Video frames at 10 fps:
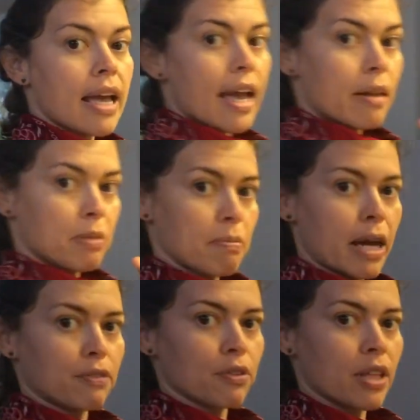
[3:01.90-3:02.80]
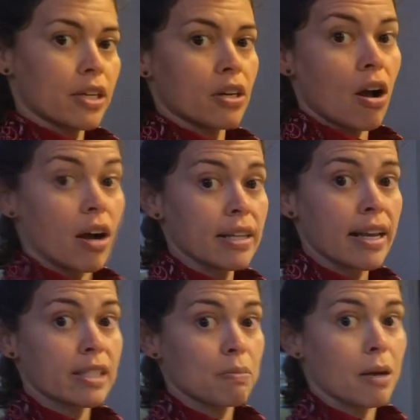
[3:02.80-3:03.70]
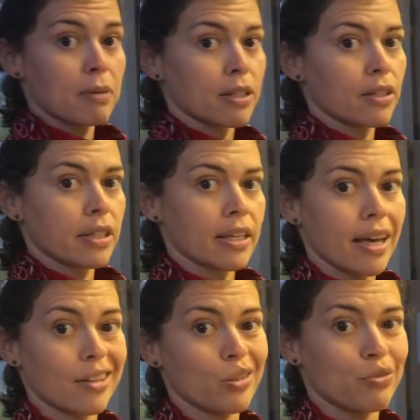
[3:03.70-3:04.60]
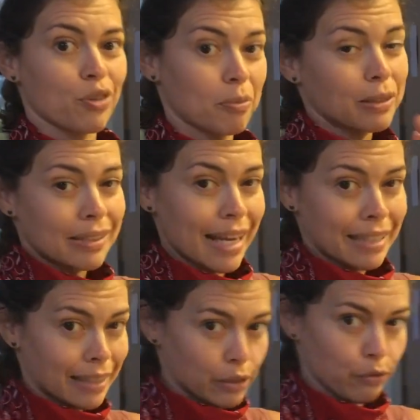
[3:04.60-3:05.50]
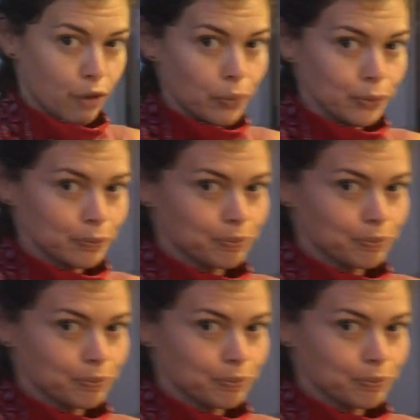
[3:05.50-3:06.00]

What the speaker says: and be mindful that your audience might be looking at you from a tiny little phone.